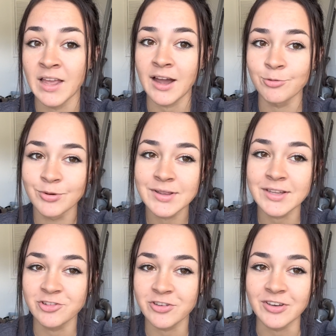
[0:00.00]
I really
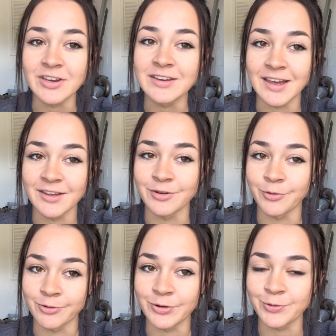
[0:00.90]
just need to get an
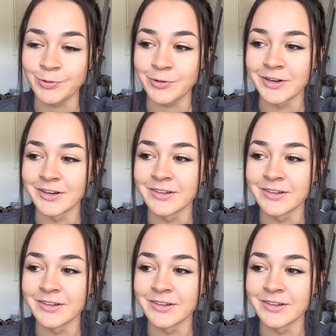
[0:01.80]
oil cooler.